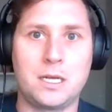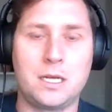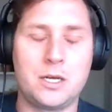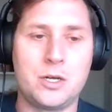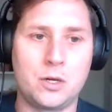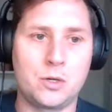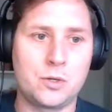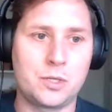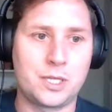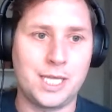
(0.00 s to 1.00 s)

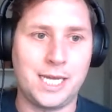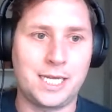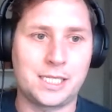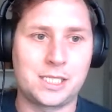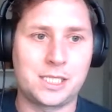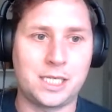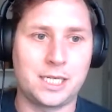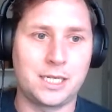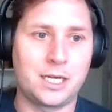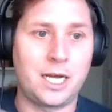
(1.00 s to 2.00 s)
node that
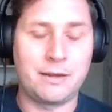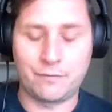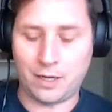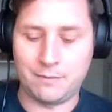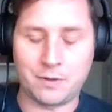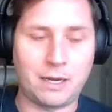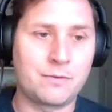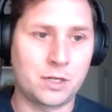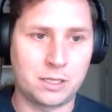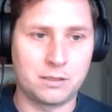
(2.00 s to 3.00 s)
I've
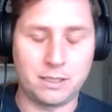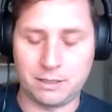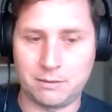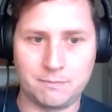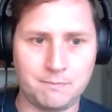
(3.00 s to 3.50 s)
got in